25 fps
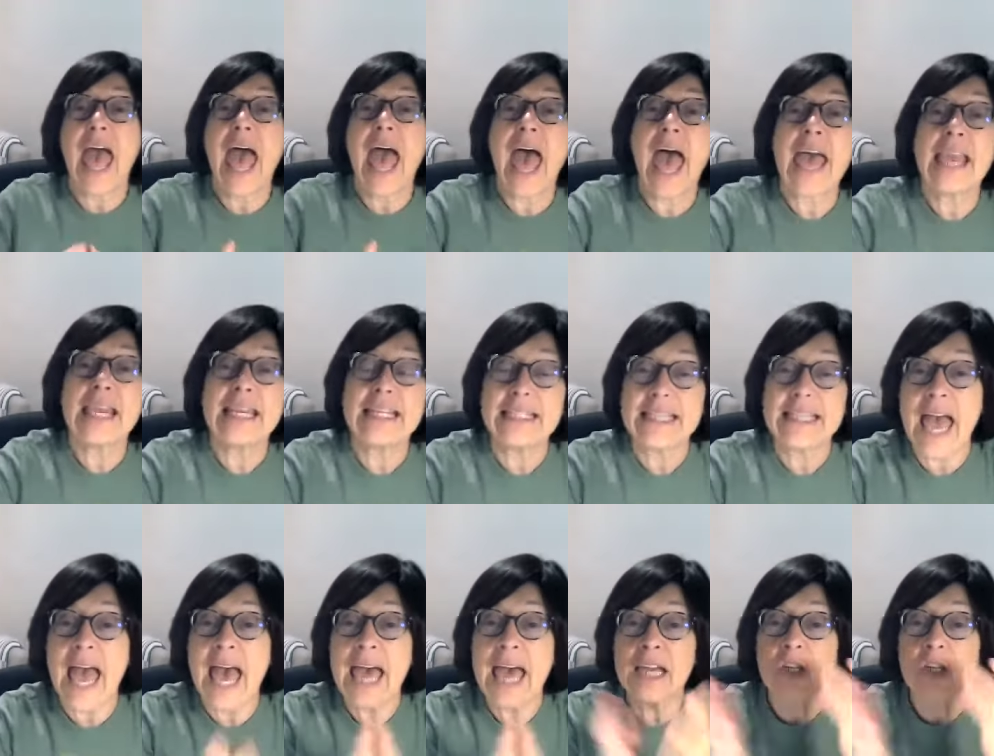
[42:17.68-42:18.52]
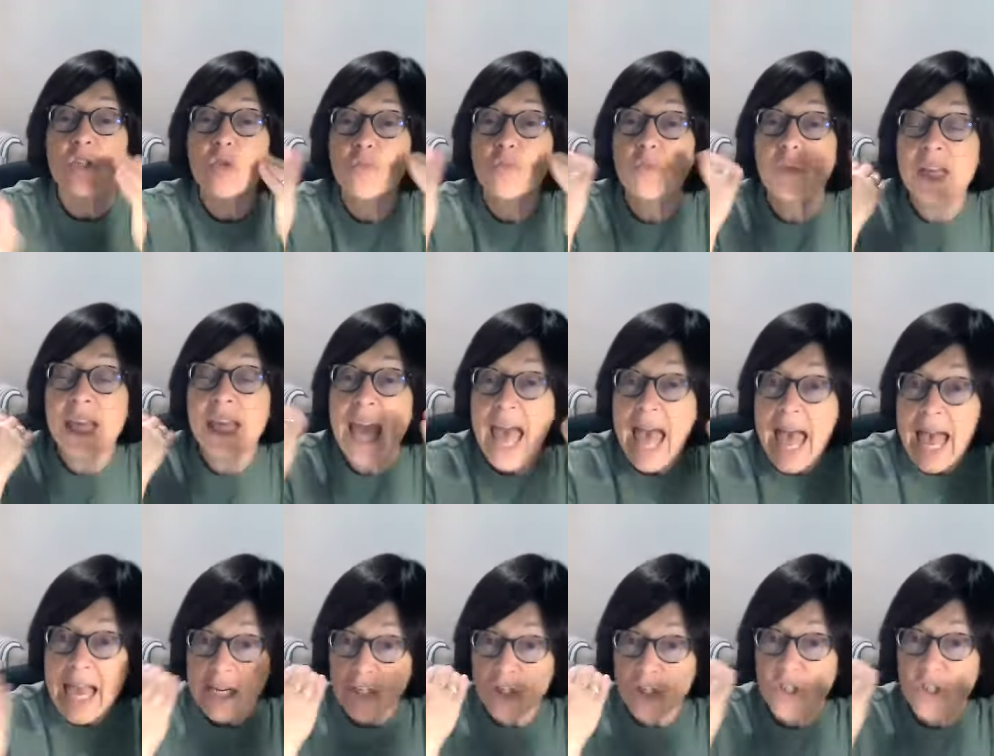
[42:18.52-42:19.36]
And it's Hana's
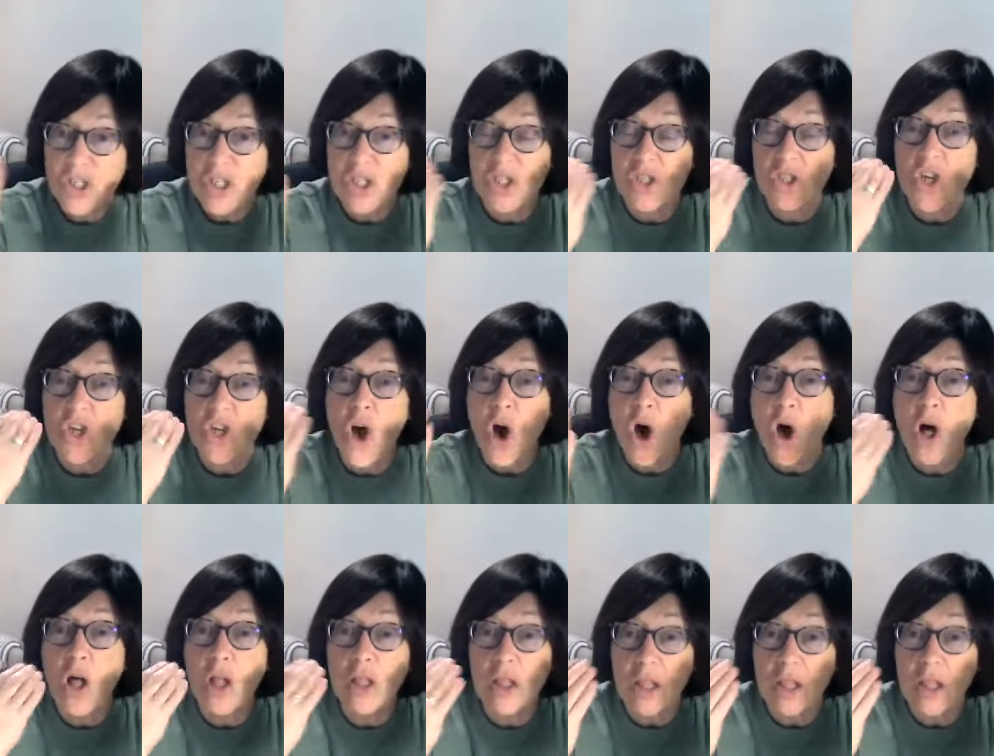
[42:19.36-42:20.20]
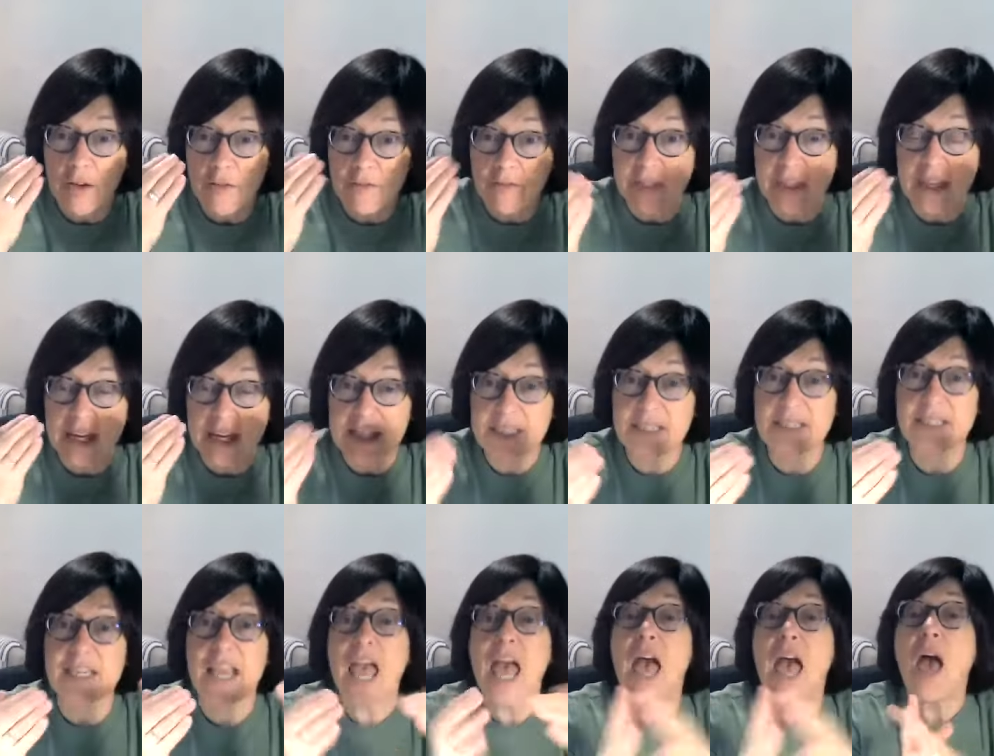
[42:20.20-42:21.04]
reaction to all of
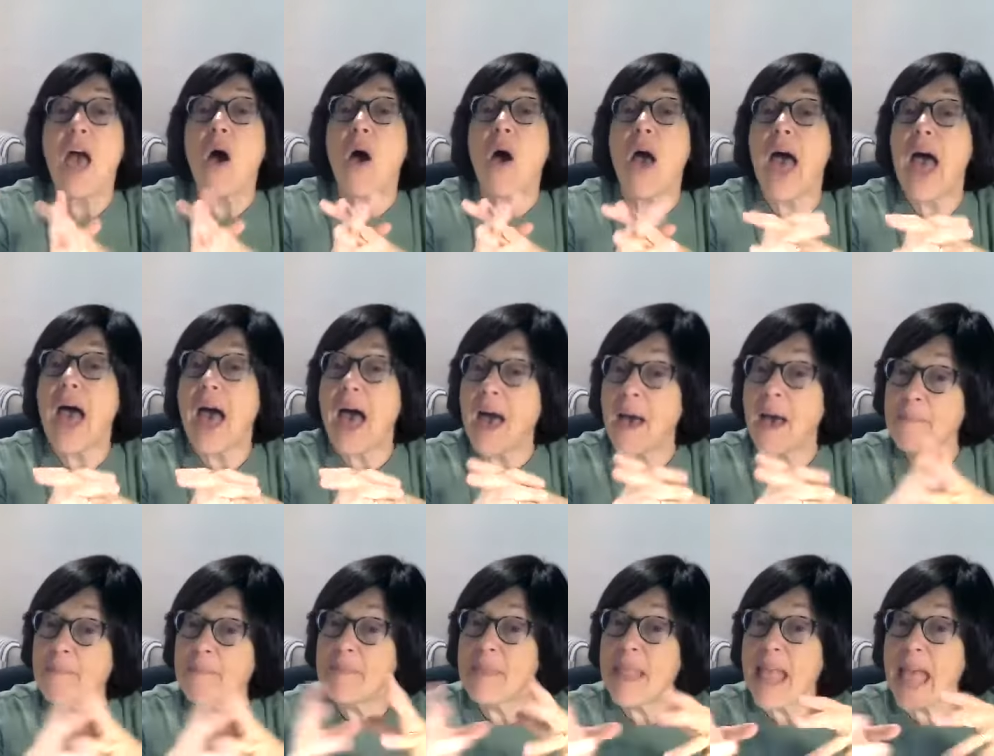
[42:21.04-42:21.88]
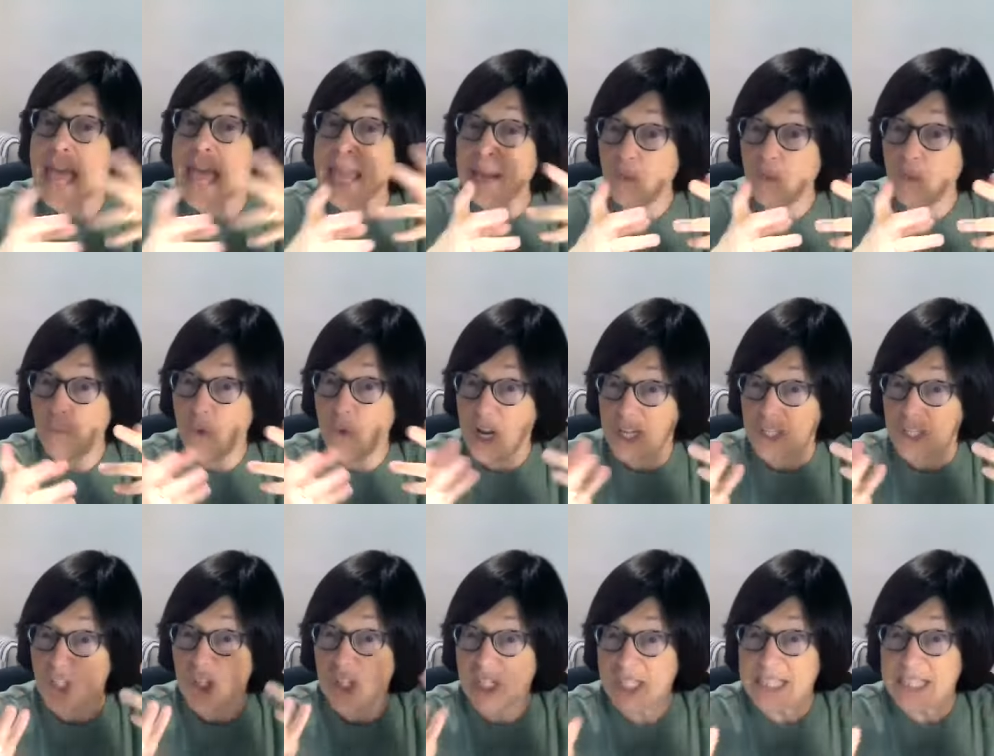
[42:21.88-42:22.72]
this um, and what
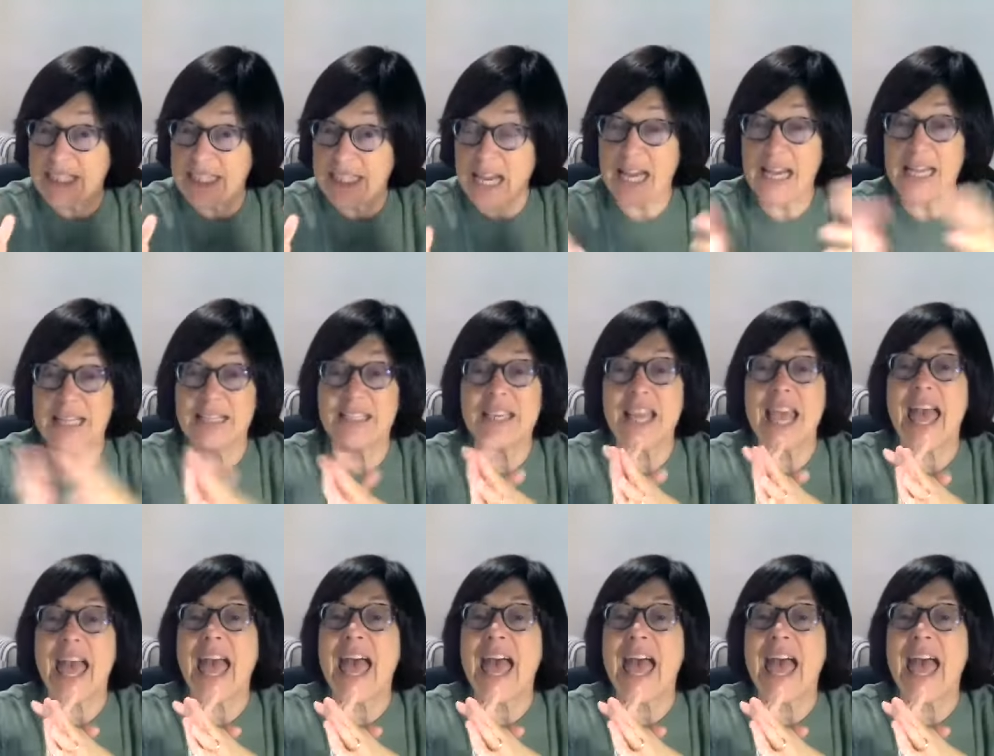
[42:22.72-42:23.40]
she does.